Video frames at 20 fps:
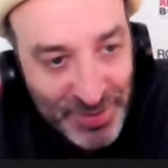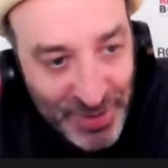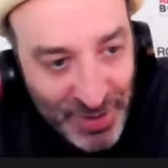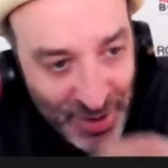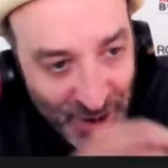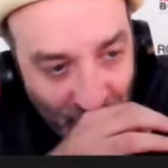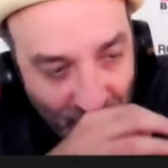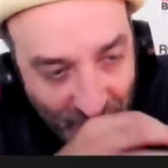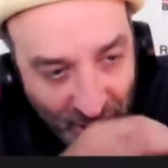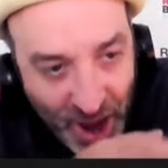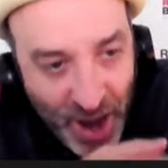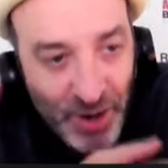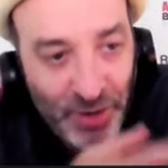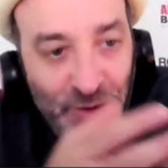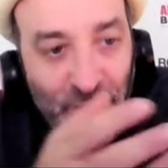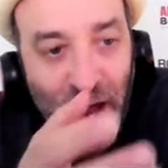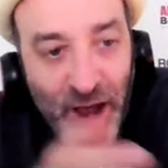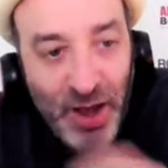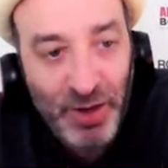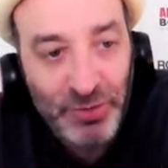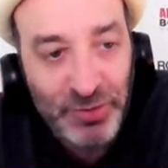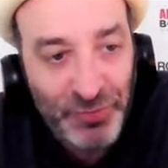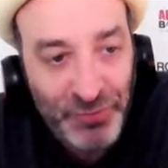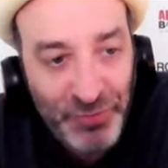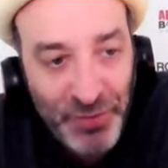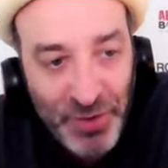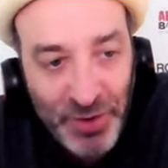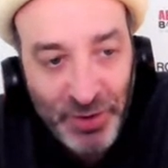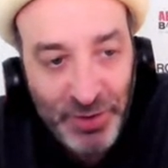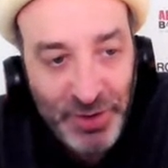how's it
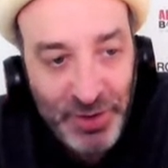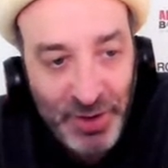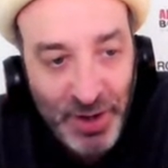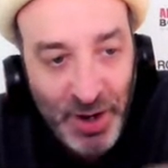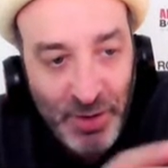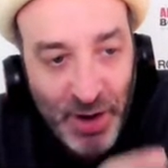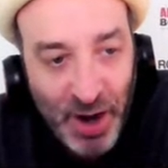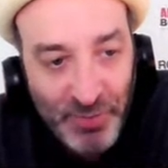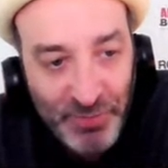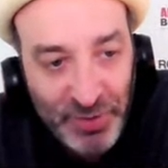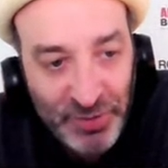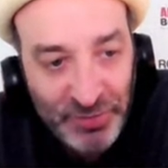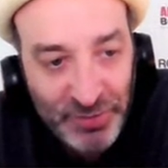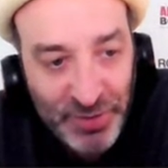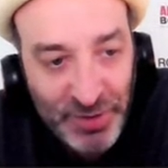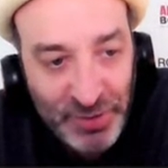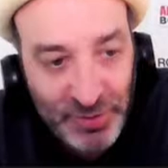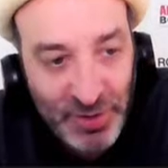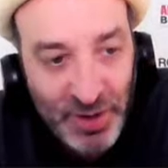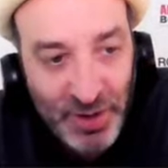feel? Obviously,